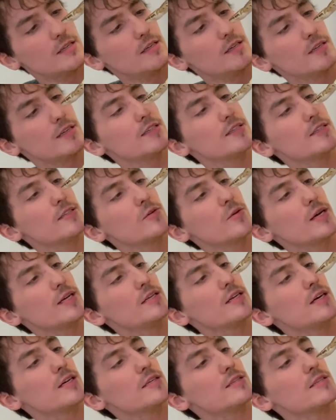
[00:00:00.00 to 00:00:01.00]
Because he's quite
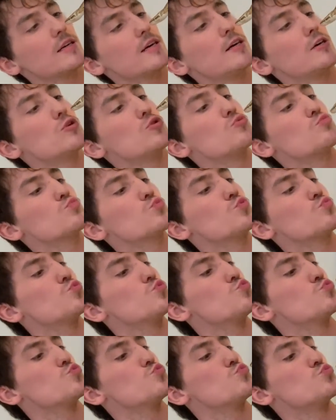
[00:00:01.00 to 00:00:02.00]
docile.
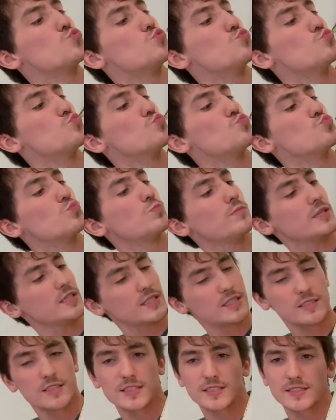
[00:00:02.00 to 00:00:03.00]
And
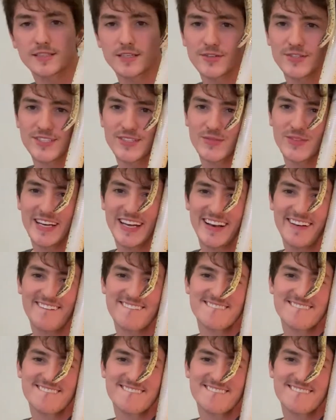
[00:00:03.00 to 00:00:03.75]
he's just so sweet.